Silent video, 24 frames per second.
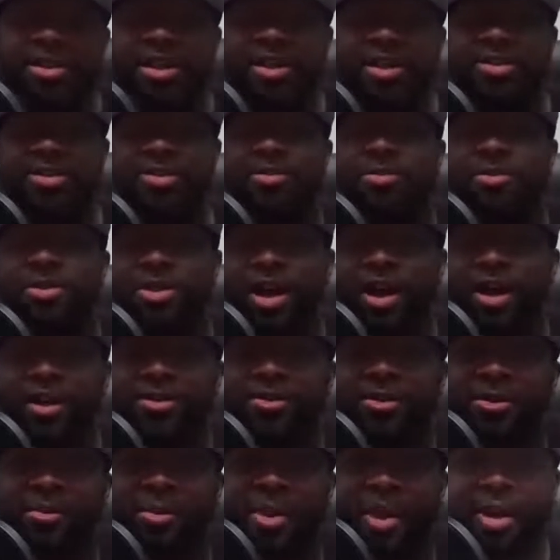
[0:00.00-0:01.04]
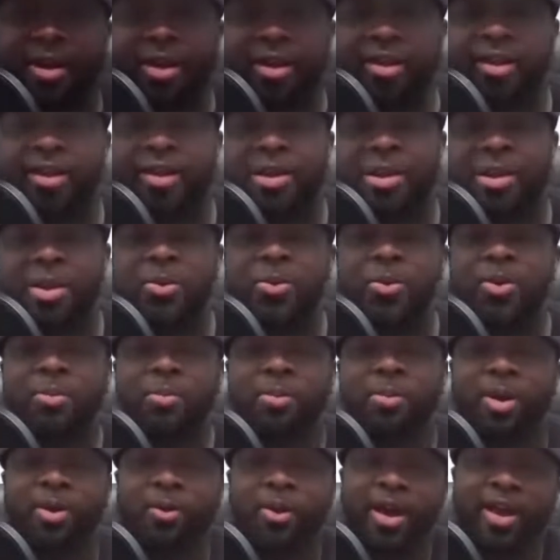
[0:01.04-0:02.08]
discussion, some talks with my
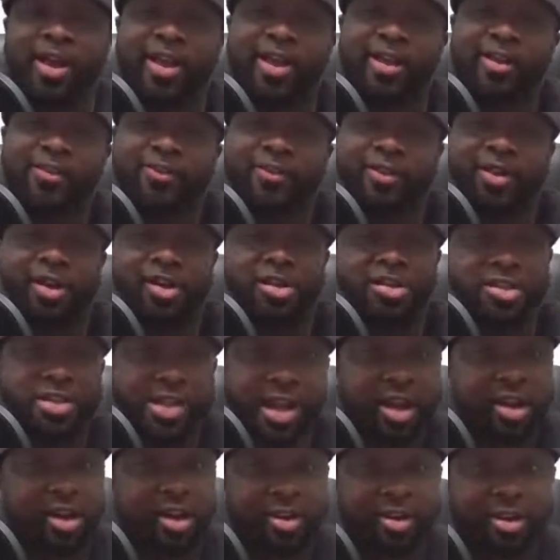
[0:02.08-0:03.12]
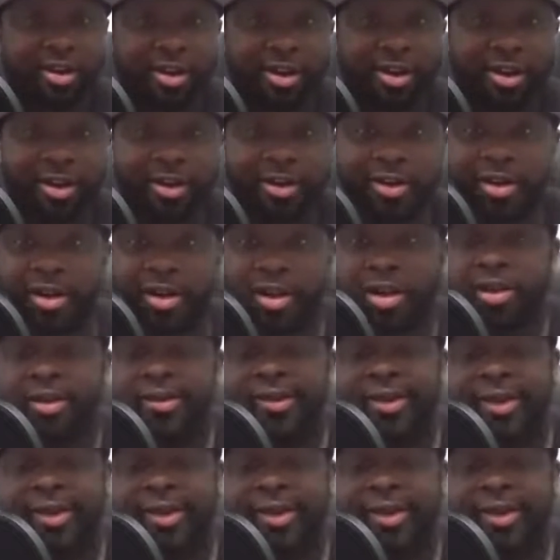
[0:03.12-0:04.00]
wife. Shout out to her